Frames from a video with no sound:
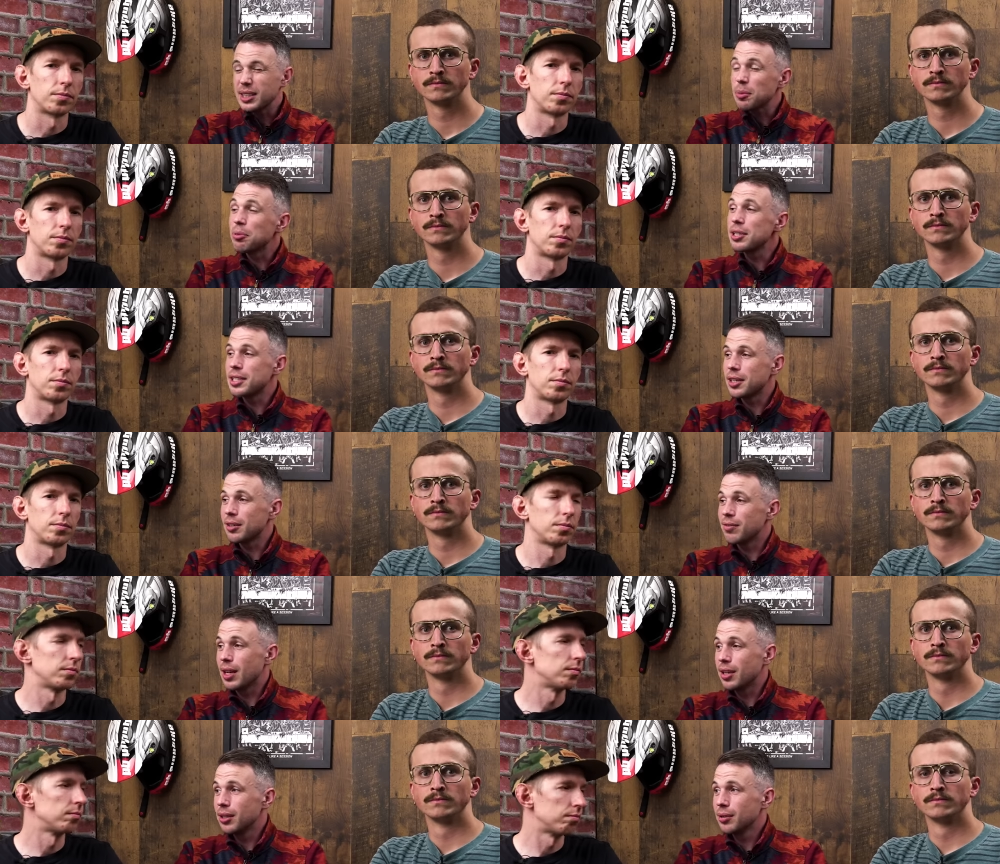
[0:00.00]
Speaker 1: are pretty good
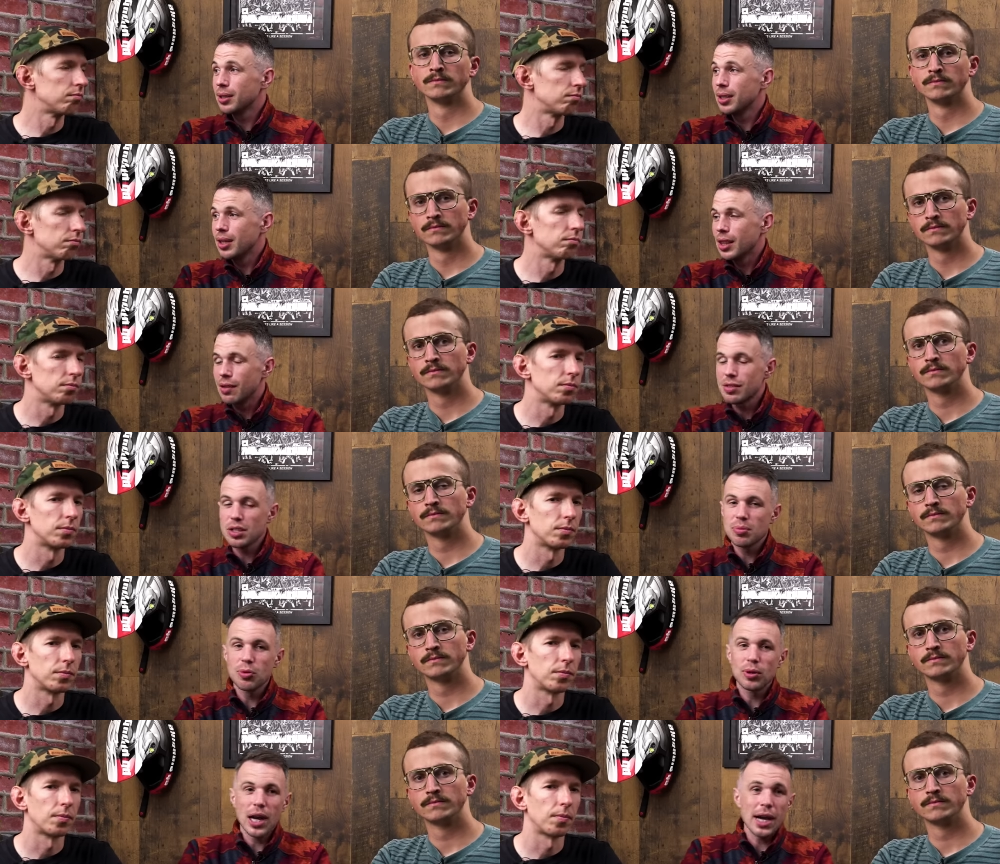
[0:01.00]
value. There is a
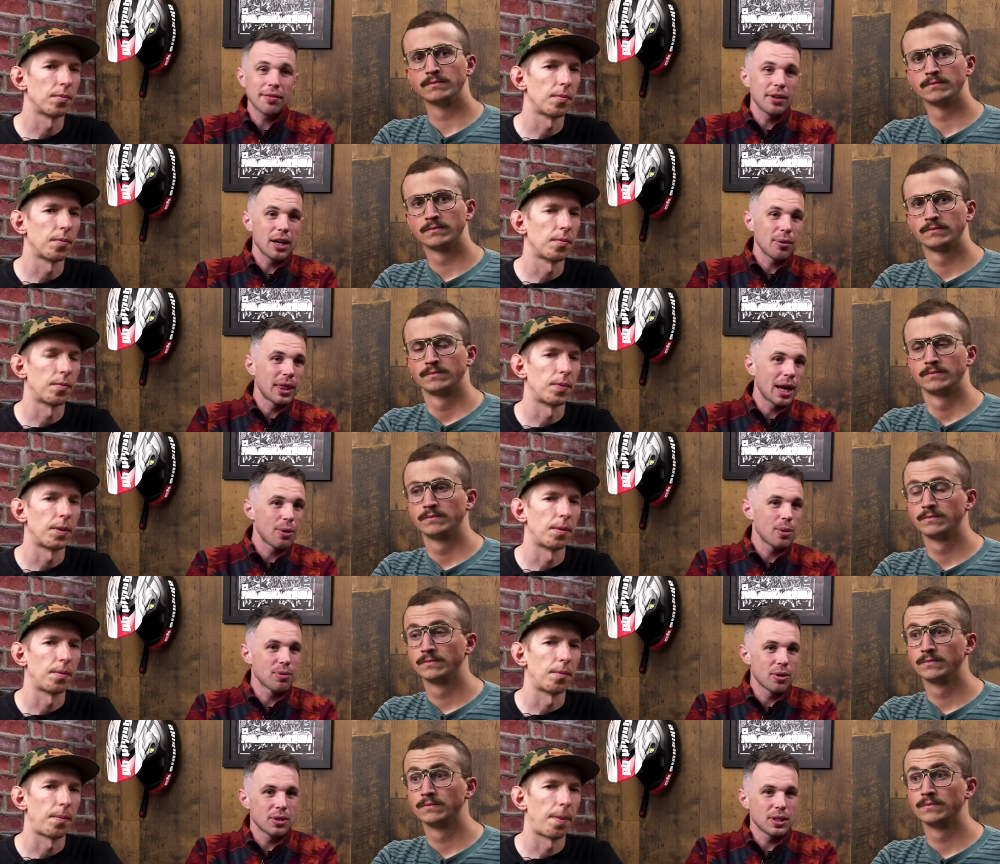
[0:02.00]
small caveat with how we
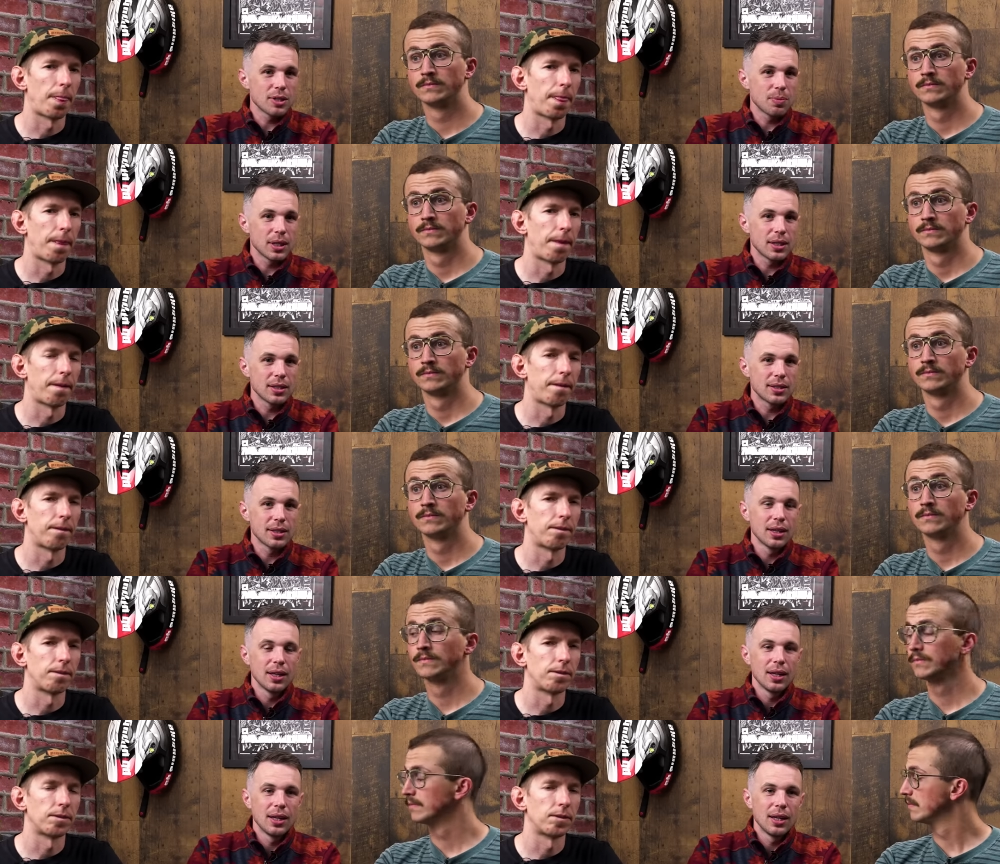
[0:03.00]
approach this, because
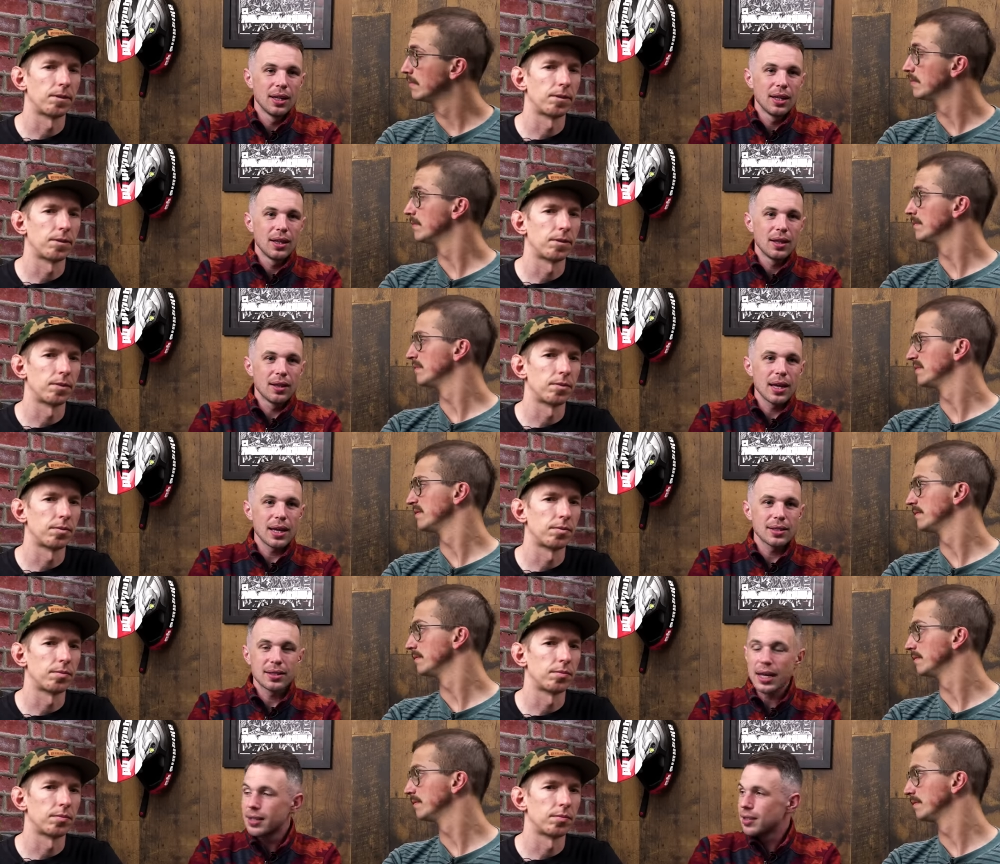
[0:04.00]
that
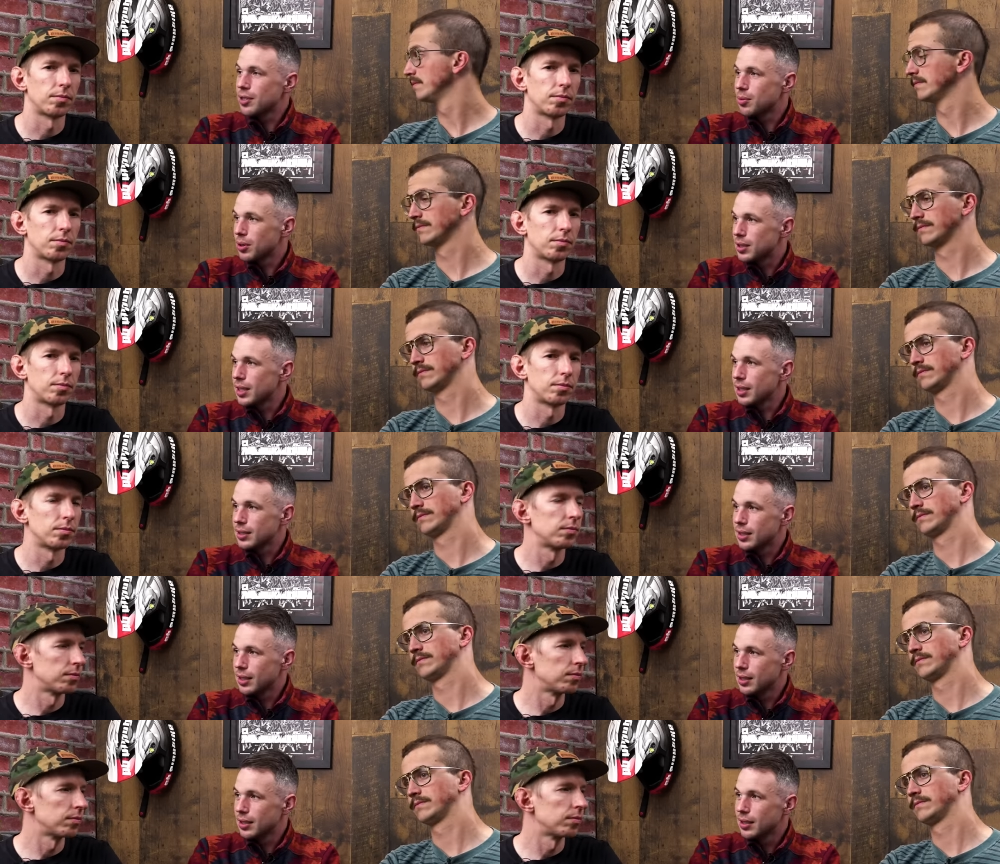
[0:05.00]
Status
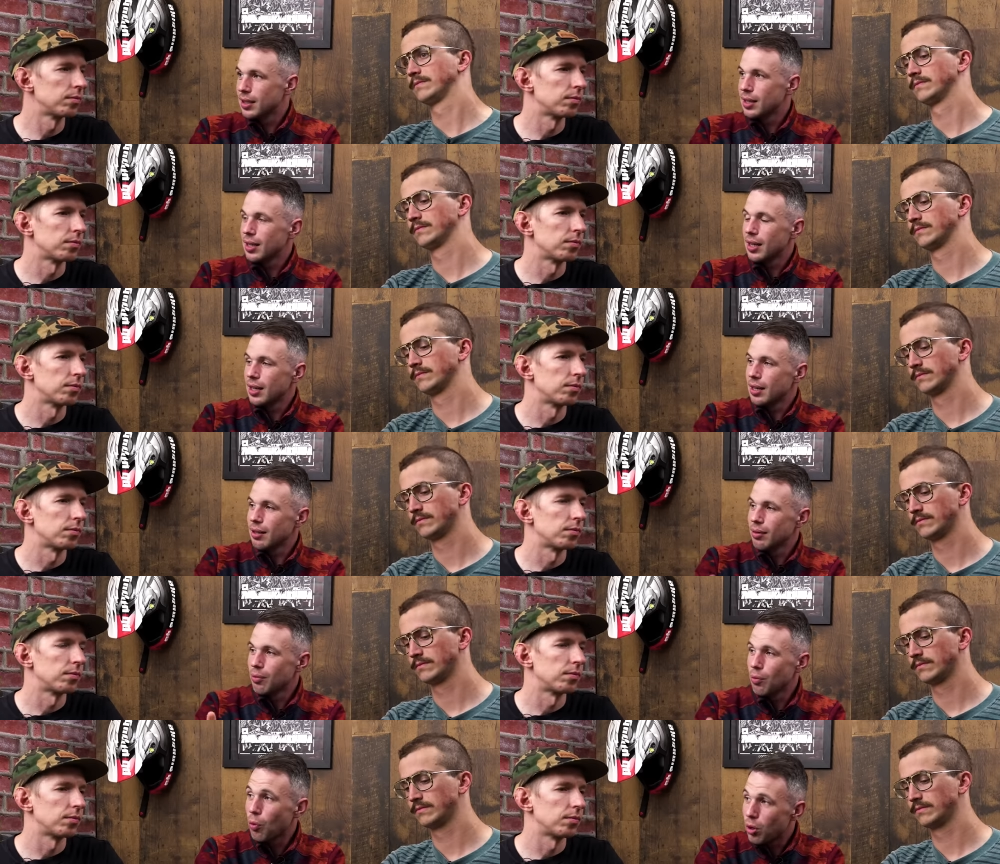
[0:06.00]
160
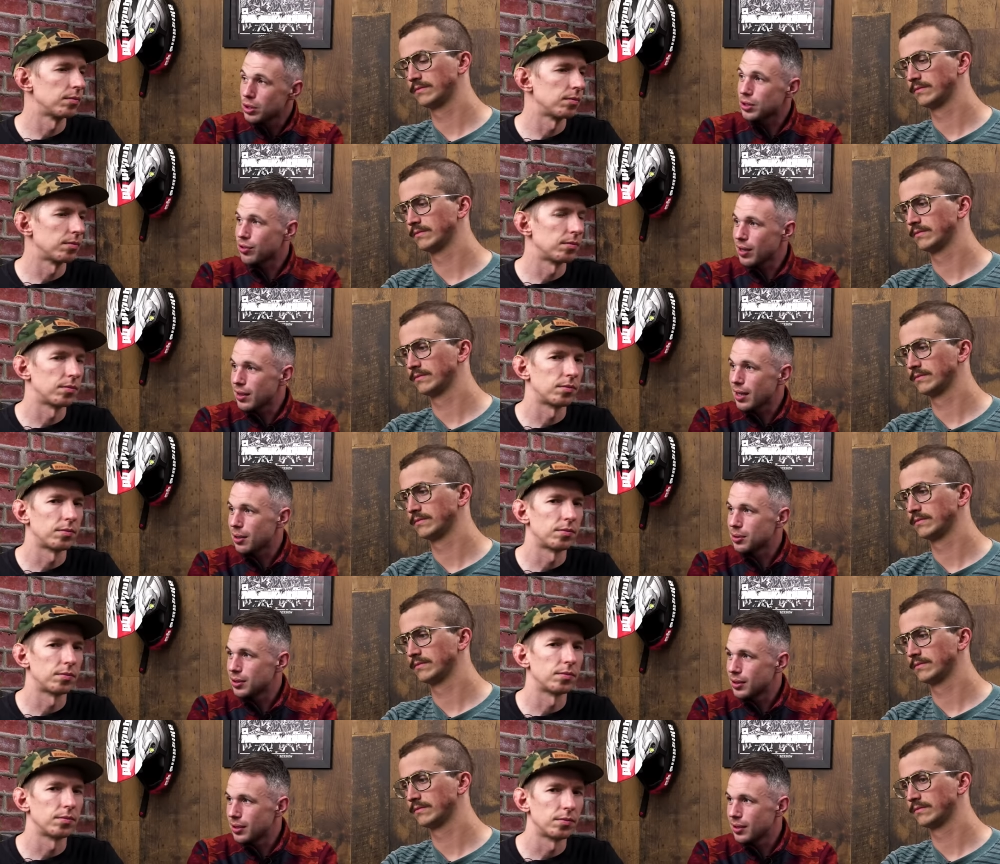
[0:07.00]
was
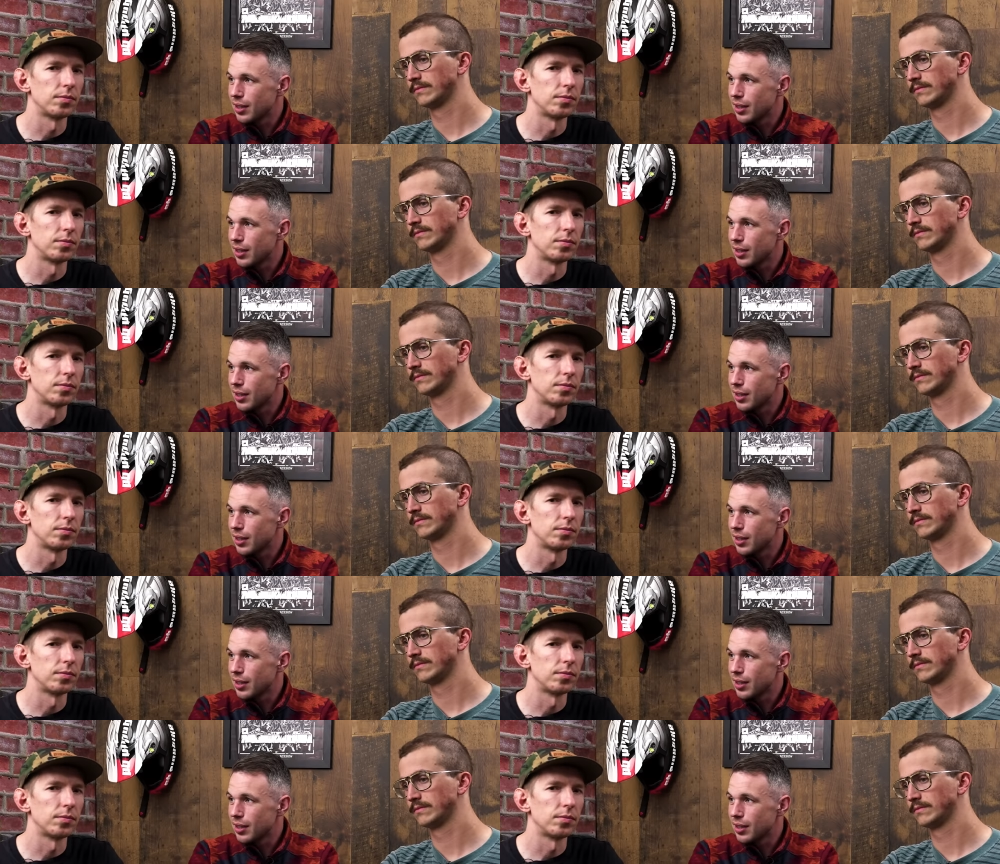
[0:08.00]
3,000.